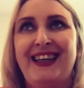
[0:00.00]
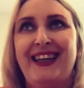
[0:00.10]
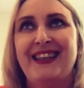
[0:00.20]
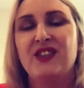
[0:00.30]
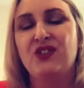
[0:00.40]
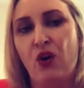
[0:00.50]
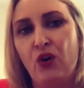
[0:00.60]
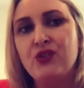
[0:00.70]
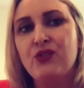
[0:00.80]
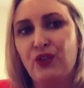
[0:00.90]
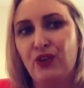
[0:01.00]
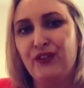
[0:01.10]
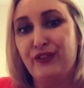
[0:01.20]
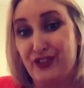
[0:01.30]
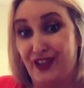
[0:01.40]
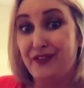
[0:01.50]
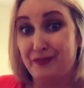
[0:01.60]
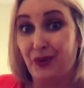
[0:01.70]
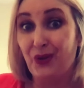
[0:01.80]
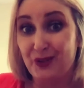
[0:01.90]
It's not so good for
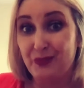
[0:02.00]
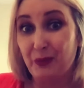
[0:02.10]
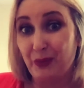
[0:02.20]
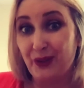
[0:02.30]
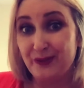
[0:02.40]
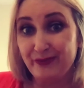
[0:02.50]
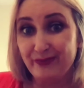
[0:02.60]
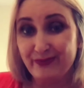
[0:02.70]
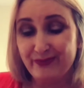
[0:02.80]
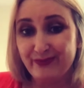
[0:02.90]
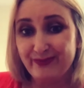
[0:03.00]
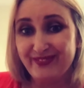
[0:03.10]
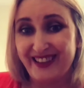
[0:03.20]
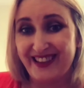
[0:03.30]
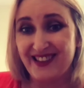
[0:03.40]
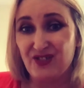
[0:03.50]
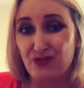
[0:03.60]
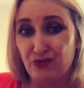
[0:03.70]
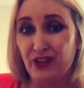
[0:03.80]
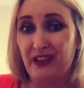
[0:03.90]
self-employed people. It's
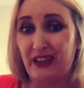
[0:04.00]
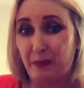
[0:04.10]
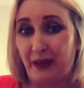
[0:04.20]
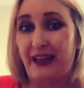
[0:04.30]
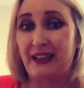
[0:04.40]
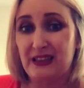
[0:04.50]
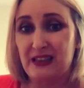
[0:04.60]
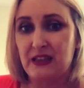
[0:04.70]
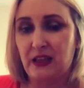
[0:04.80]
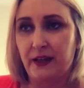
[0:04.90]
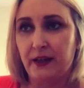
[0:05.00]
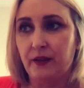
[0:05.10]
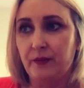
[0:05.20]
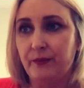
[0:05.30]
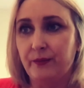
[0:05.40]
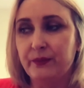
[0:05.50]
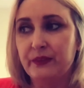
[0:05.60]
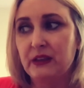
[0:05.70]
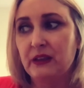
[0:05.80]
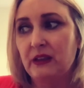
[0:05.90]
really bad.
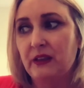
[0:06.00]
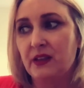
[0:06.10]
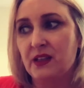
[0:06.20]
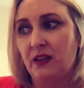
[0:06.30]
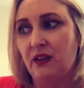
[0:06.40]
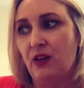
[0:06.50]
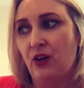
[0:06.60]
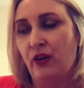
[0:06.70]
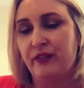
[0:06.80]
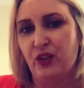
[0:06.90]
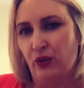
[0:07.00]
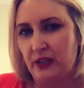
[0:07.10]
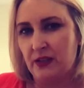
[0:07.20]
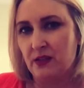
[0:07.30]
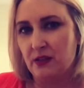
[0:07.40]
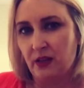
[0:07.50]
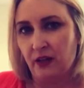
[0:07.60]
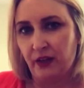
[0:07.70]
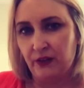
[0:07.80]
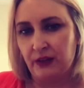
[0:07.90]
There's a lot of noise
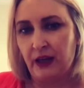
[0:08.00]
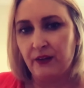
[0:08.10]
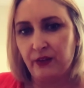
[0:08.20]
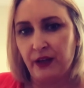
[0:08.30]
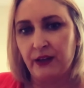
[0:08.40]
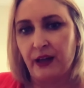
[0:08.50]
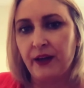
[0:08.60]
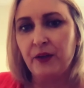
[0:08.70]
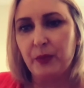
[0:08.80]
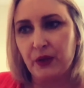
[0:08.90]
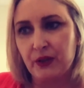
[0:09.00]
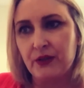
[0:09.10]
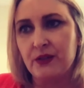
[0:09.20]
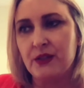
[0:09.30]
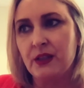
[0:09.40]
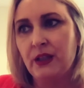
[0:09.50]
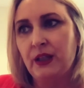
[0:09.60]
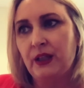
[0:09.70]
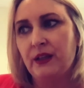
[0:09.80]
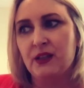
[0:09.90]
around that right now because
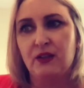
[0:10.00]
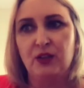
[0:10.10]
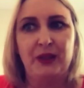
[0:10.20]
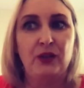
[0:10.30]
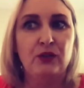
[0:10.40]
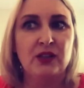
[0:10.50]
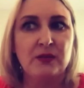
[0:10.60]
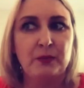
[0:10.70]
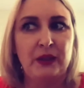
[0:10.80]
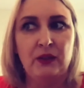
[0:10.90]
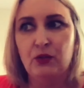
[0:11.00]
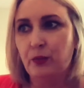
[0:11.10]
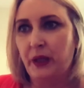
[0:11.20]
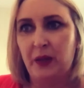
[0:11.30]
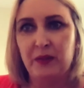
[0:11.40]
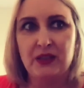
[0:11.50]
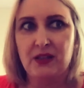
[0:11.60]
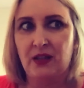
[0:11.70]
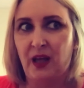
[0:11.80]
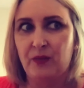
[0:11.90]
there's been no payment to
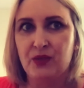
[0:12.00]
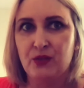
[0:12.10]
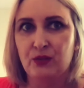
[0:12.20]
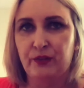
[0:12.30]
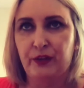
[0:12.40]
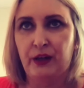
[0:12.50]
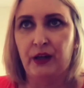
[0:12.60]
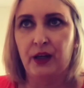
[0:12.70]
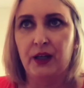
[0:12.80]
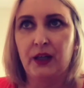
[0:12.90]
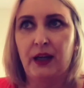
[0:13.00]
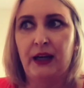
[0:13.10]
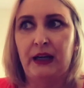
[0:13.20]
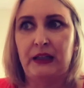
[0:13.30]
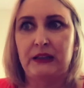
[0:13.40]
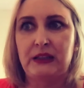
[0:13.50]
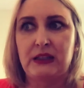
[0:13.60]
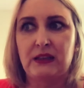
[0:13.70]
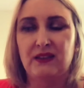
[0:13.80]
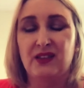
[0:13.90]
them so far, and
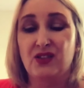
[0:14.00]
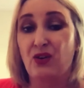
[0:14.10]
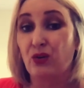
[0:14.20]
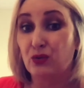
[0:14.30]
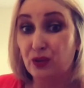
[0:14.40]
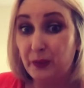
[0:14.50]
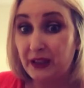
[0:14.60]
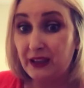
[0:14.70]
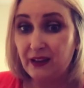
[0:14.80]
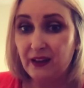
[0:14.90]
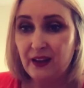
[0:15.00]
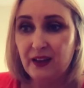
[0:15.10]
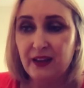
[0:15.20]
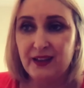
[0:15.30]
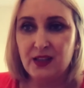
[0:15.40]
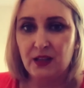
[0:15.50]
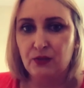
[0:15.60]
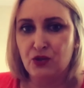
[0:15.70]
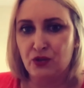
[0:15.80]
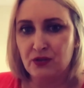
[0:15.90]
there's not going to be until
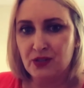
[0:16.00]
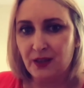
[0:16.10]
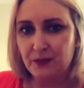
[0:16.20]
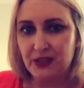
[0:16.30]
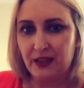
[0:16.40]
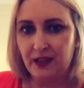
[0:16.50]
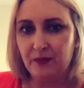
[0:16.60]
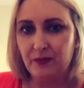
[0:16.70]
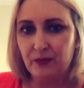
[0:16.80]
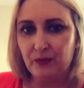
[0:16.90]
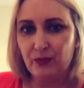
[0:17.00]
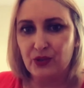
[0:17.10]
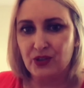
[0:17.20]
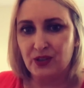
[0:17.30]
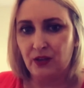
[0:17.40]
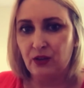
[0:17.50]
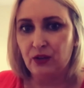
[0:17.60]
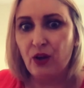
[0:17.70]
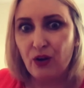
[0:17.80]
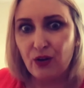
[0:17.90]
June sometime, which is a
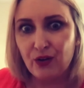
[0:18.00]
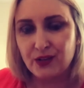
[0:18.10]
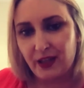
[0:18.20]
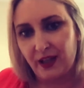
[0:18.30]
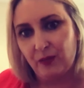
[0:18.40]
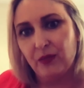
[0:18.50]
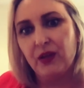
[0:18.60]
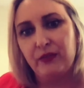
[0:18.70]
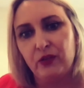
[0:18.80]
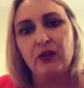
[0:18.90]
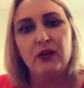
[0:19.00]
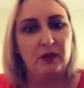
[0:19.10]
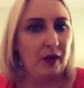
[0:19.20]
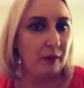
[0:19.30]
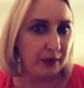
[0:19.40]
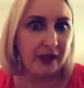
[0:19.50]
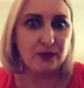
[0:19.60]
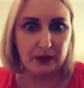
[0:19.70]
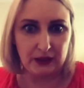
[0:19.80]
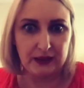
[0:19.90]
long time if you're the
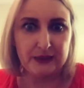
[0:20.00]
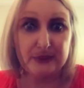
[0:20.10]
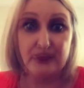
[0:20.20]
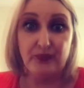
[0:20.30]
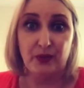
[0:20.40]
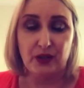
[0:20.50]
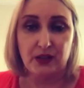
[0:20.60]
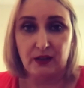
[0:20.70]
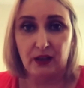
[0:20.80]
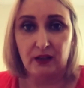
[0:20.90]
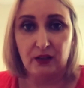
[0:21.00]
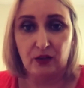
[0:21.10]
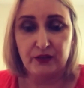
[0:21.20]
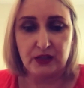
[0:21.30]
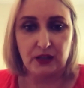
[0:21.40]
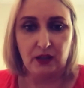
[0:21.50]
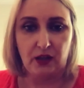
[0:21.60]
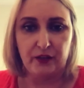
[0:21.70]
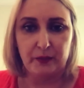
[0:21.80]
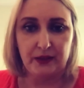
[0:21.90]
breadwinner, because I think obviously the
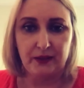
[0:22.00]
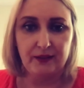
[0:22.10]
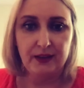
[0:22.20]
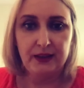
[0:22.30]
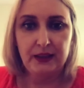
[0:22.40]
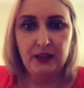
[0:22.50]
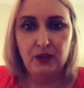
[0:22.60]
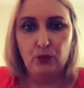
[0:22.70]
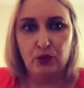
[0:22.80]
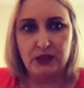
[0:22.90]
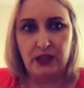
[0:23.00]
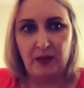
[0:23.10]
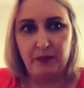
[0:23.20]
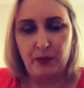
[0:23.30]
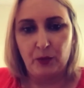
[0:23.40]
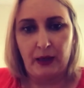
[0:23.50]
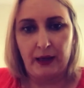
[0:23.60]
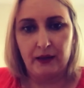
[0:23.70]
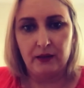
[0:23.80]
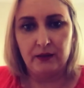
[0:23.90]
government want to get people back
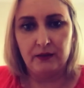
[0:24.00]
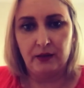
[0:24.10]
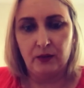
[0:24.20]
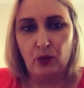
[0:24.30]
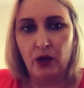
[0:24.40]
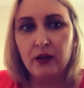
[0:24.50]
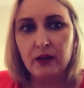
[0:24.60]
at work.